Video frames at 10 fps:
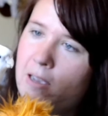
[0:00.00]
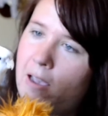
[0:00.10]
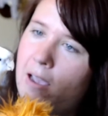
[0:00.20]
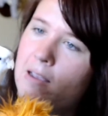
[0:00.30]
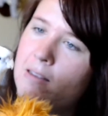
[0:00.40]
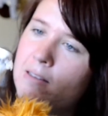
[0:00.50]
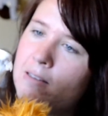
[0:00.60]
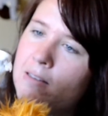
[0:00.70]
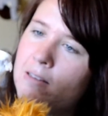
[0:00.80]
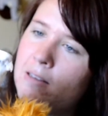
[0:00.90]
huh?
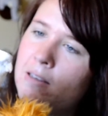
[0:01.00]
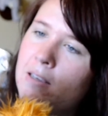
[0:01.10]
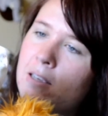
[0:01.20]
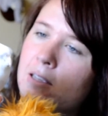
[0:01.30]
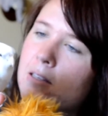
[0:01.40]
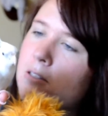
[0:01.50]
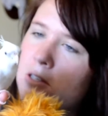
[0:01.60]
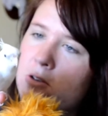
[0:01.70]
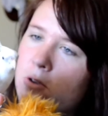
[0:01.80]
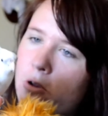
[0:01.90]
Because
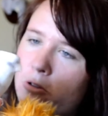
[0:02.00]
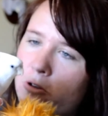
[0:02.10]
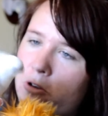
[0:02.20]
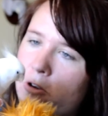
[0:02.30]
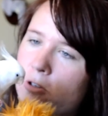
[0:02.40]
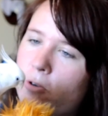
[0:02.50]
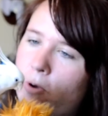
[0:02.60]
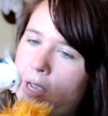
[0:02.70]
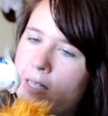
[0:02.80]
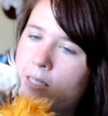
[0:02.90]
you go through your
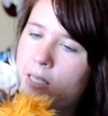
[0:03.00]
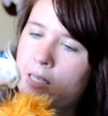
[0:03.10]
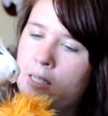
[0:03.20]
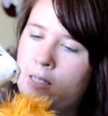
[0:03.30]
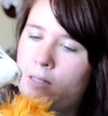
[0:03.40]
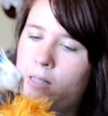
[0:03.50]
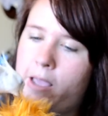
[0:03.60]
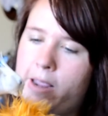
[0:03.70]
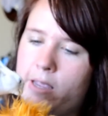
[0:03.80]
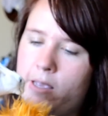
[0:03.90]
toys
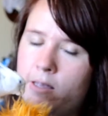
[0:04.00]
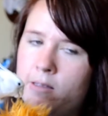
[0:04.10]
like...